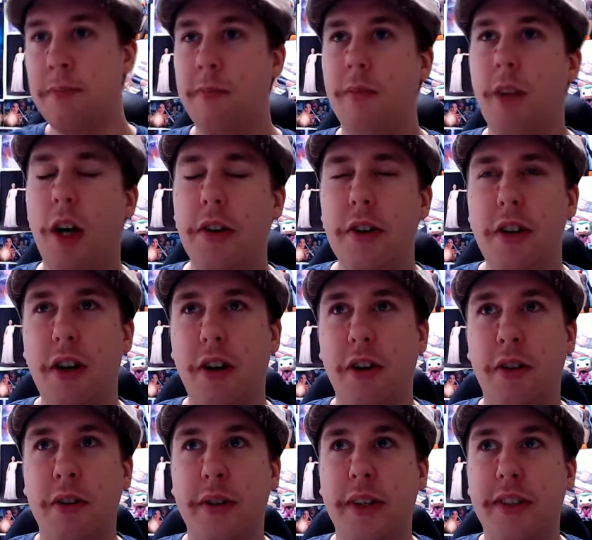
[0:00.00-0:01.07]
I don't
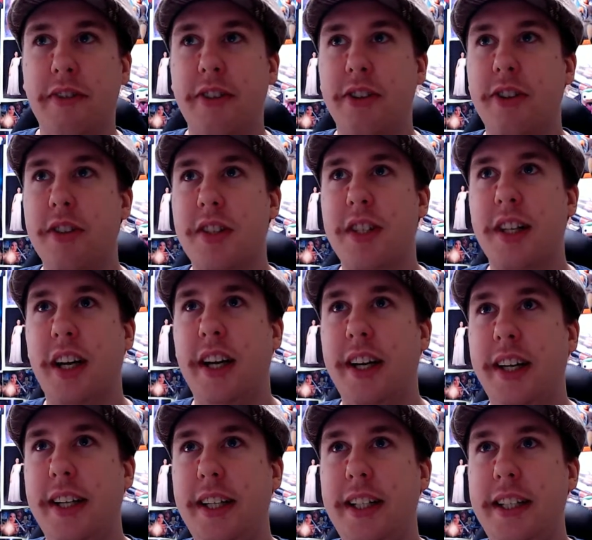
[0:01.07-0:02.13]
know if you could
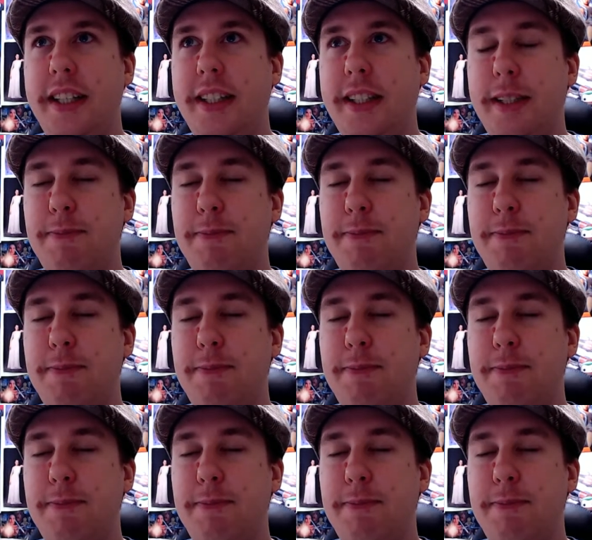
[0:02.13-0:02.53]
say,